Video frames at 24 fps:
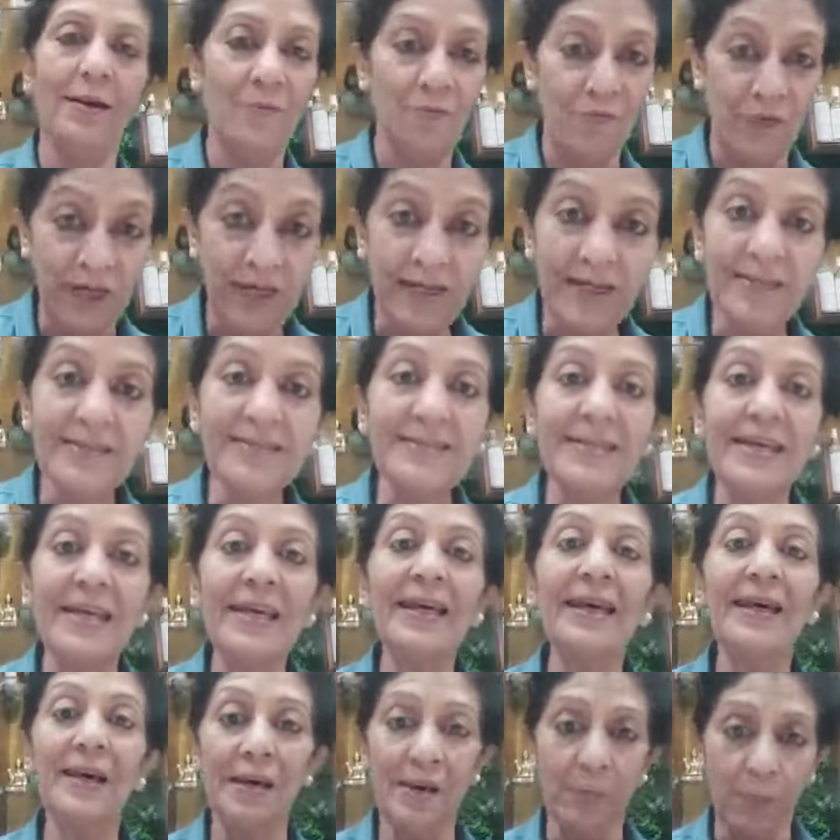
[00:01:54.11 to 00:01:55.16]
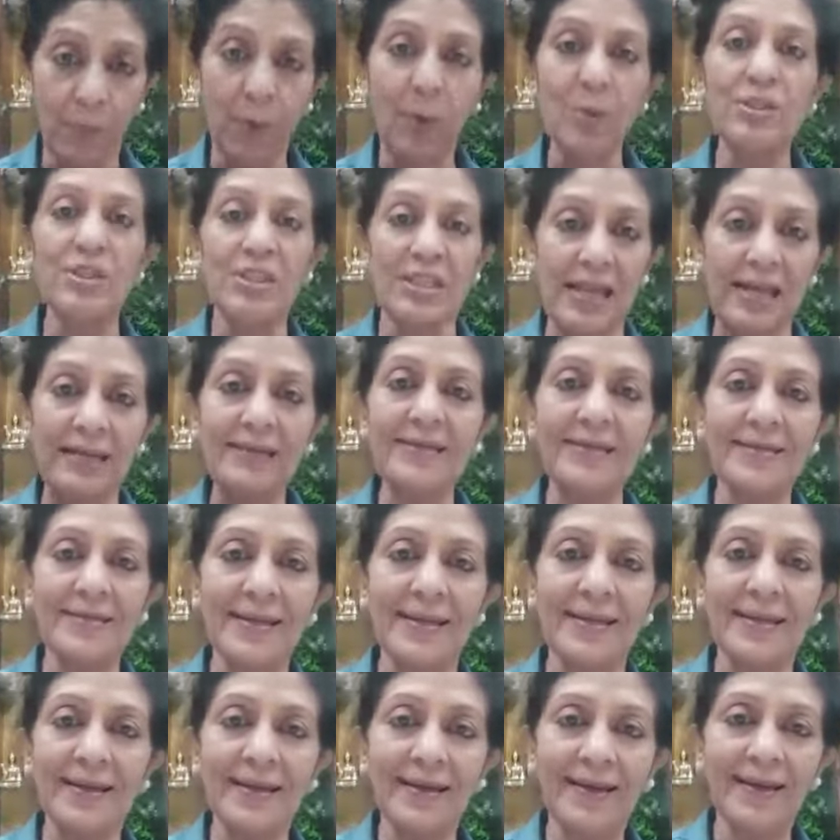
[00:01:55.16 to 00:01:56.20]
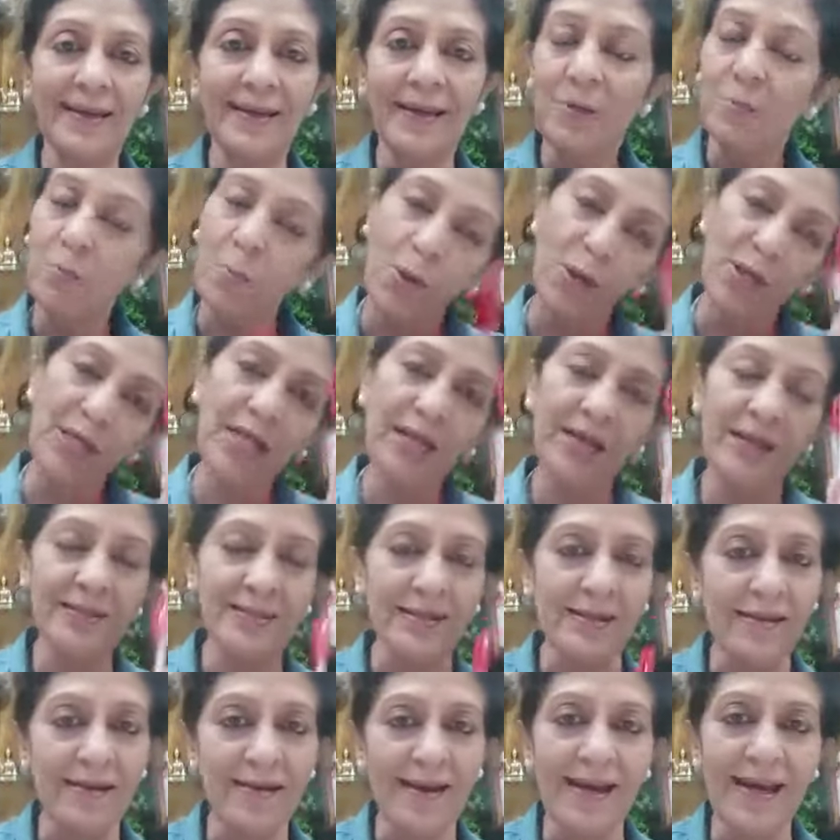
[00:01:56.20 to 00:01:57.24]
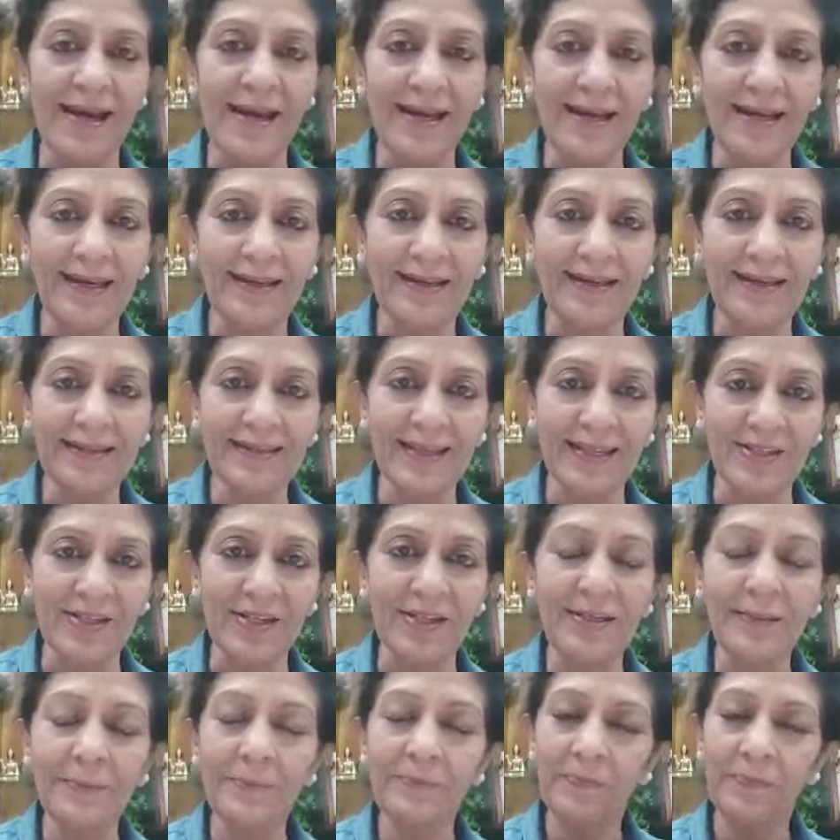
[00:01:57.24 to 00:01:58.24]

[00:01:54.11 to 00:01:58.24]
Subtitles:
Wednesday post lunch. Morning ka chal raha hai session.